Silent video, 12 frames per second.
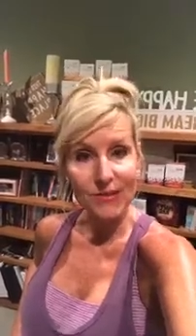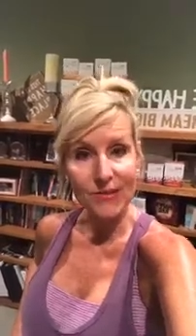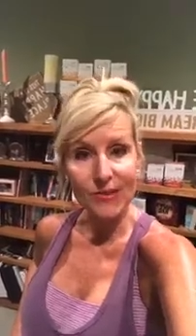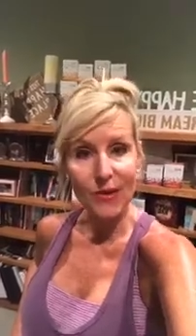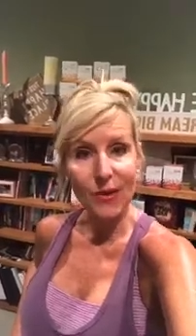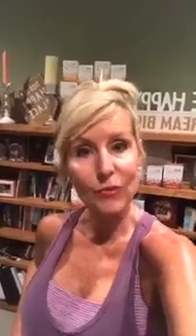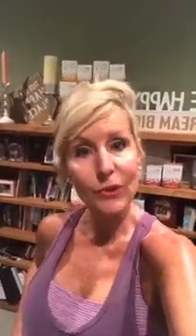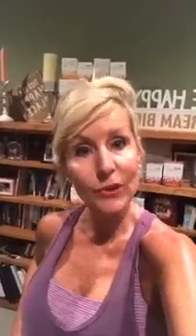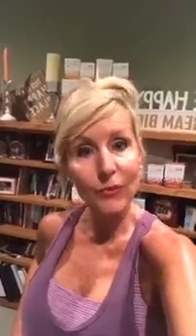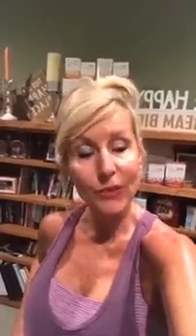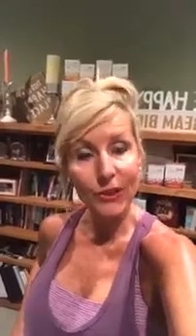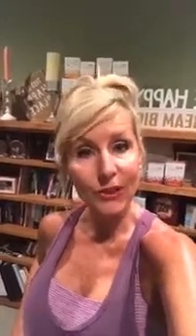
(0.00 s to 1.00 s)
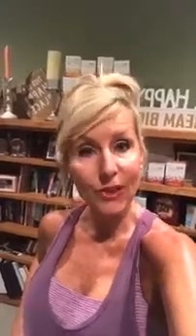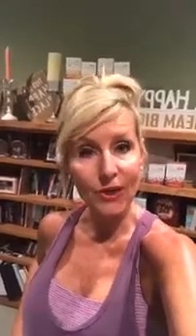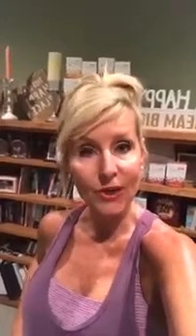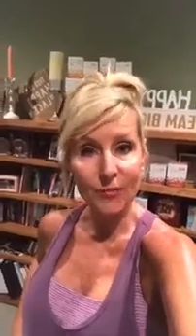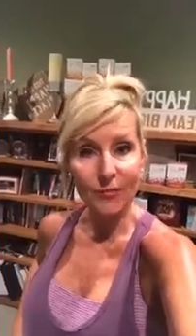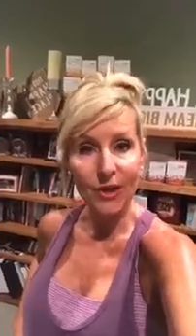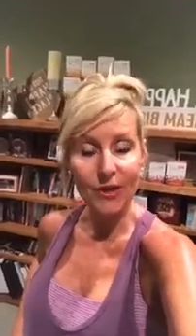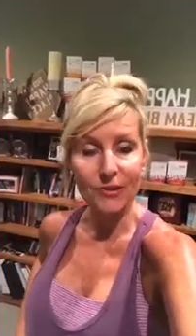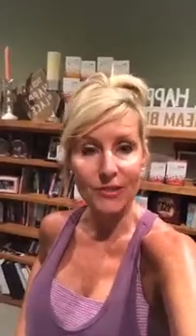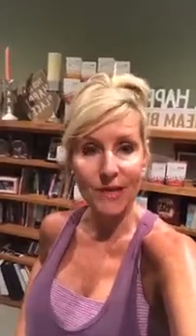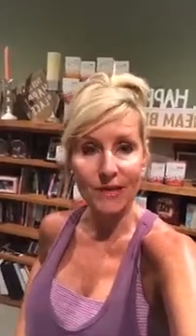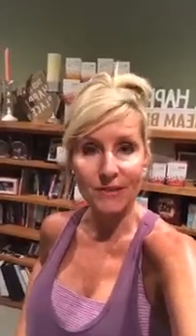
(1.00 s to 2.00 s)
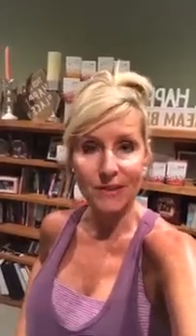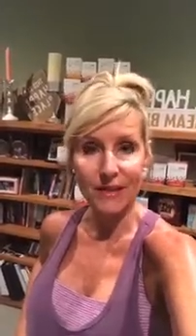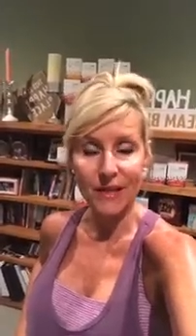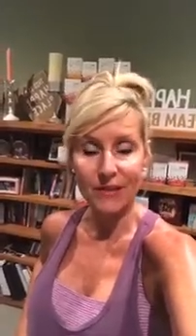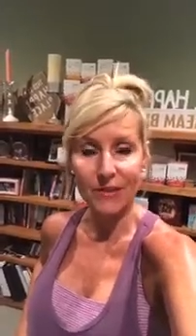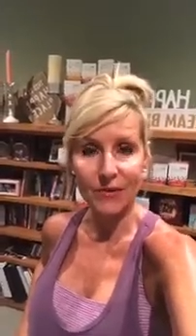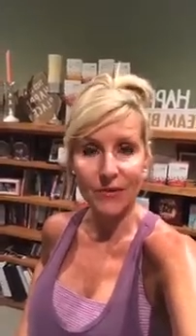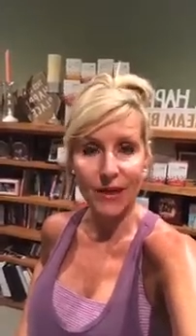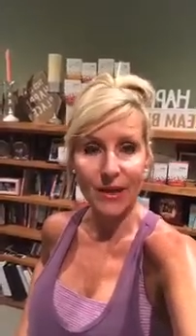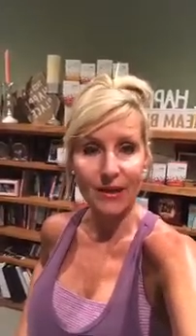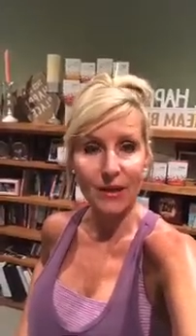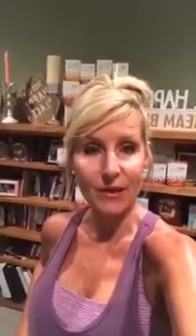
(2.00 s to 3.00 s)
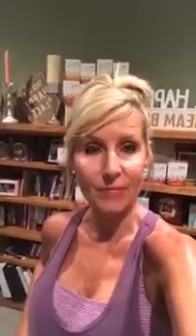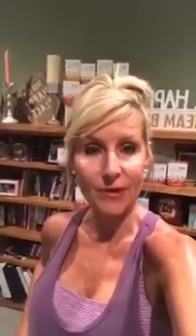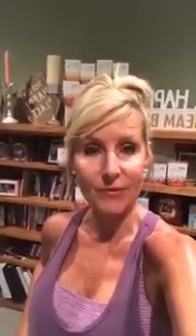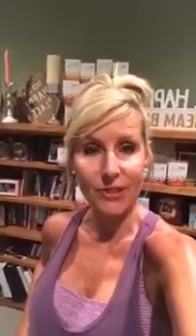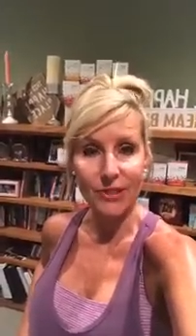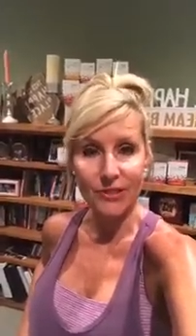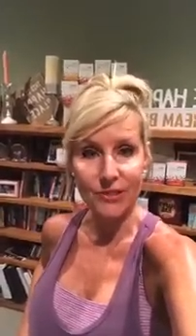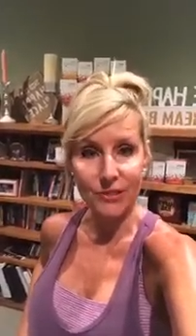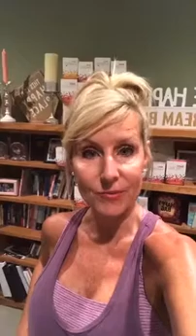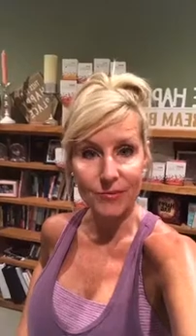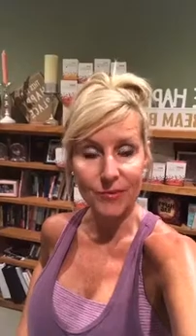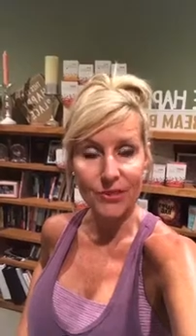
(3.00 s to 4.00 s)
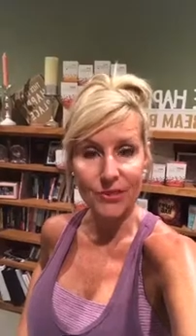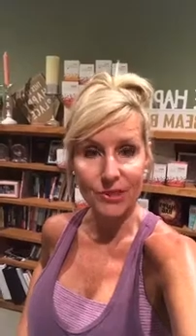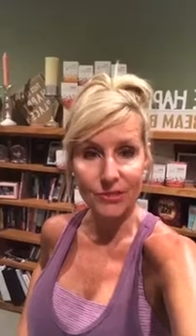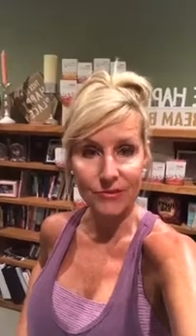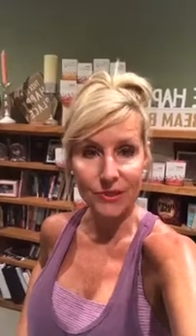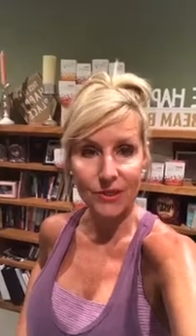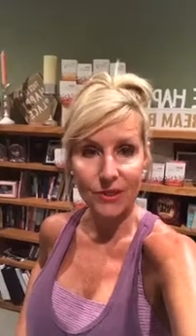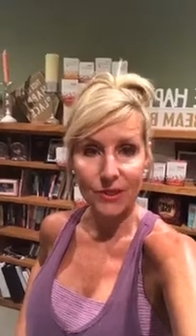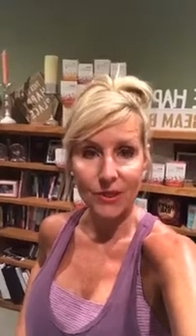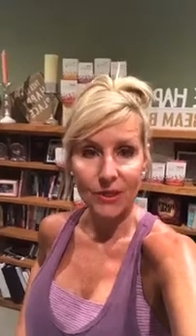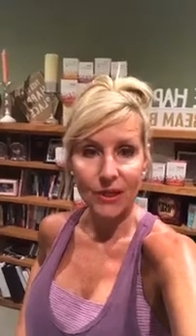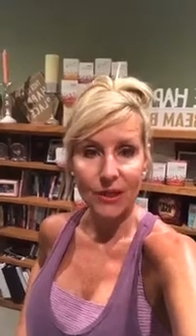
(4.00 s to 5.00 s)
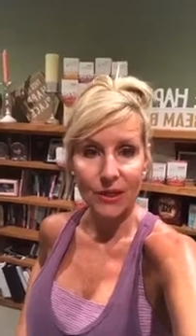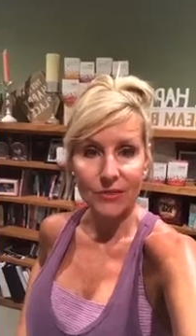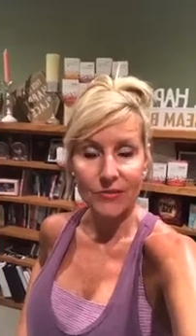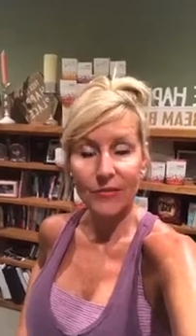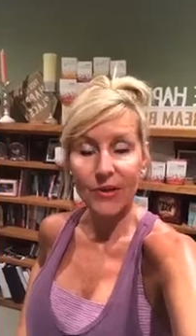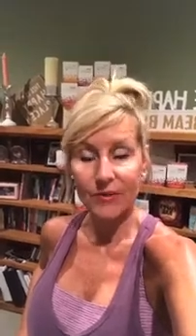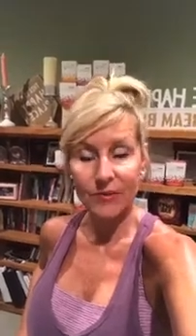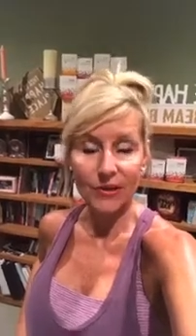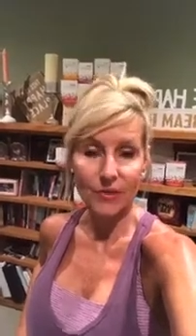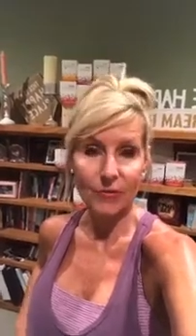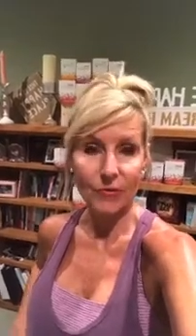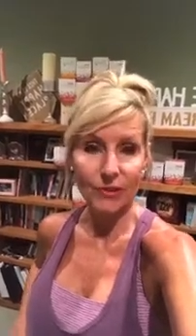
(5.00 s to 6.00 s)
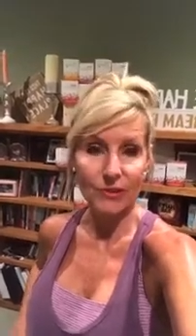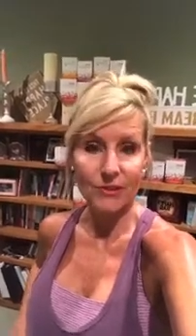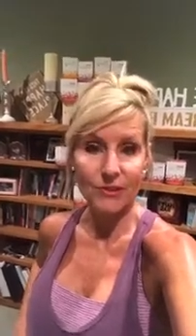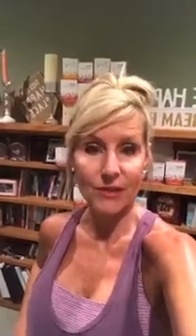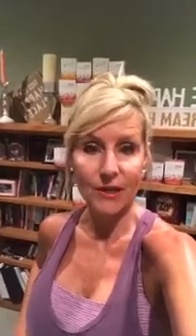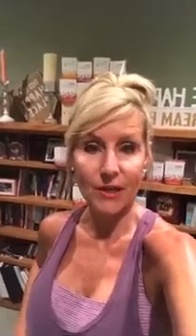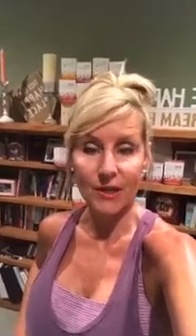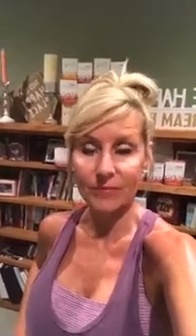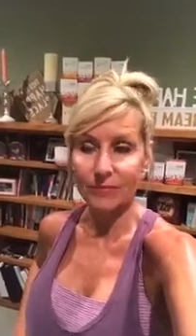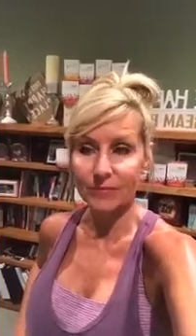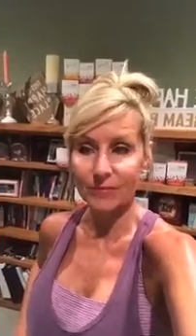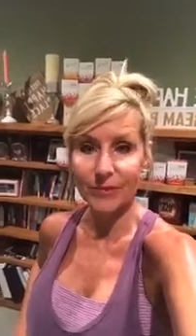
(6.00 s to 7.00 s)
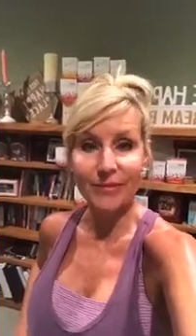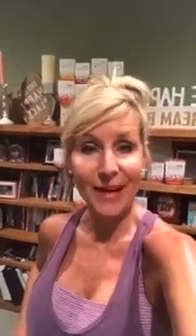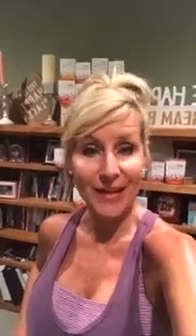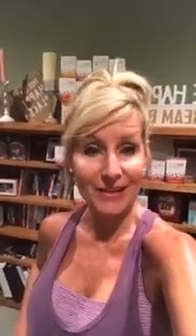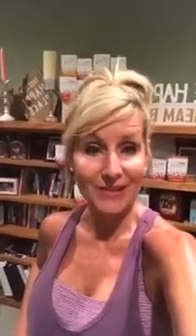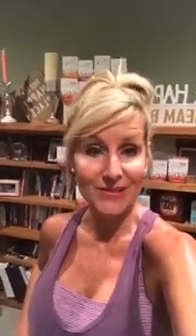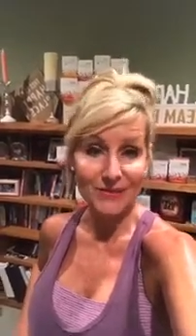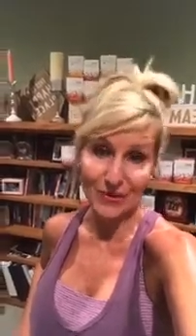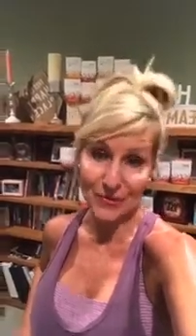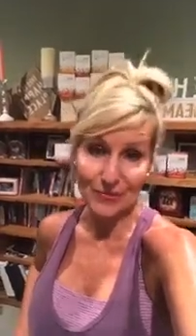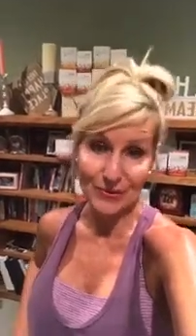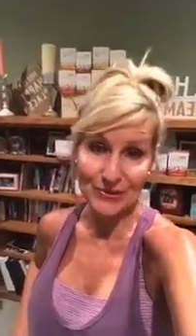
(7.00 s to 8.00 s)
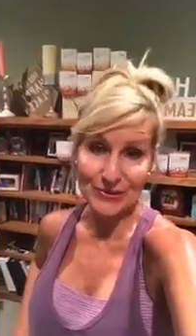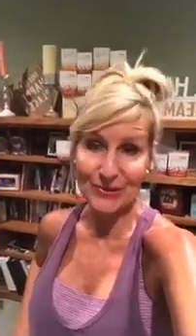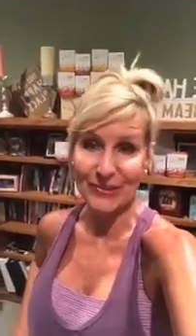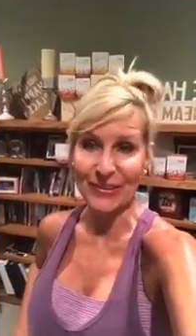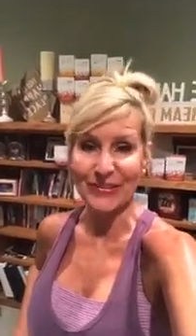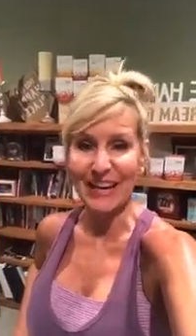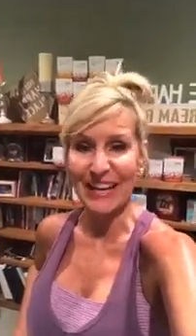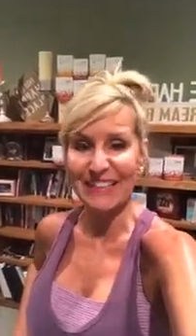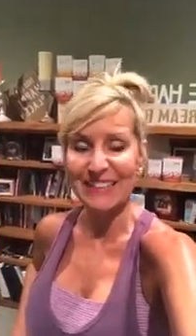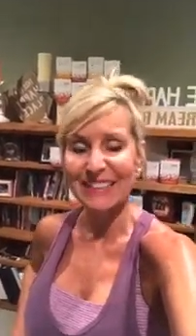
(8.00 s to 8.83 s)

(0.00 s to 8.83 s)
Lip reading: And so I'm really working hard at prioritizing. And I know that my relationship with my children is very, very important. Providing is very important too, though, right?